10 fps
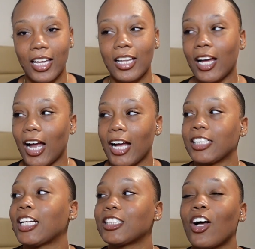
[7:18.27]
Like,
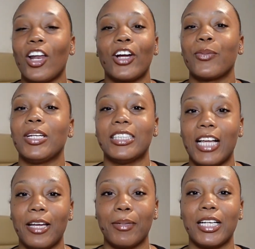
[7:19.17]
that's all I can really
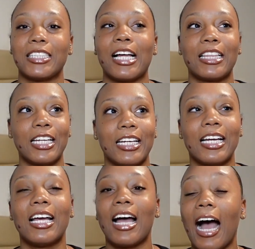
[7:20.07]
say, because I
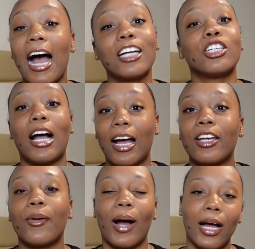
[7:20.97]
think I
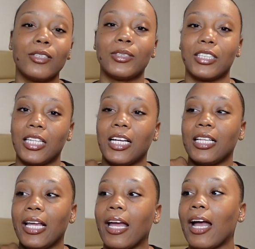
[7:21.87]
know I used to think
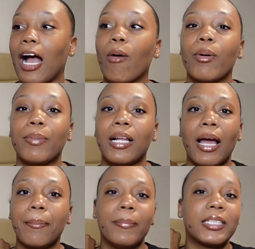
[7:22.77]
that I would be
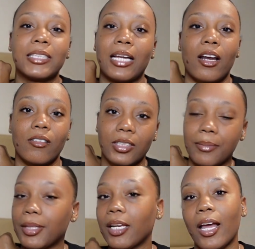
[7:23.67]
like missing out on
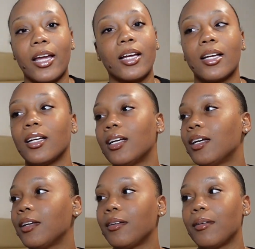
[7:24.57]
something. Like,
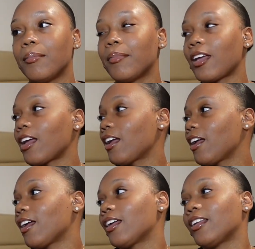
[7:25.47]

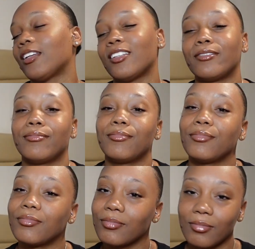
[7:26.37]
man,
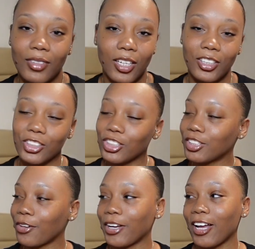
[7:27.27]
it's
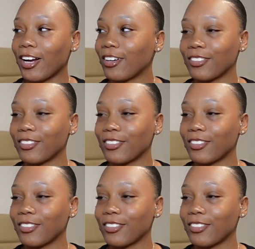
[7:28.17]
so ghetto.